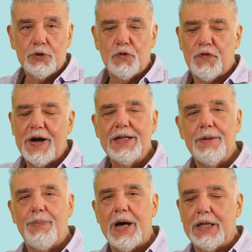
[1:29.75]
to find
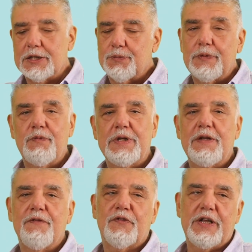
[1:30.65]
a balance between
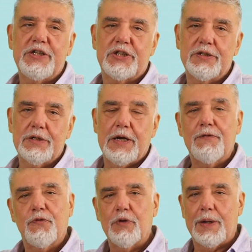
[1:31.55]
inflation
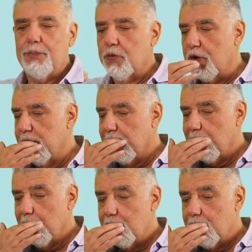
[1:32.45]
and full employment.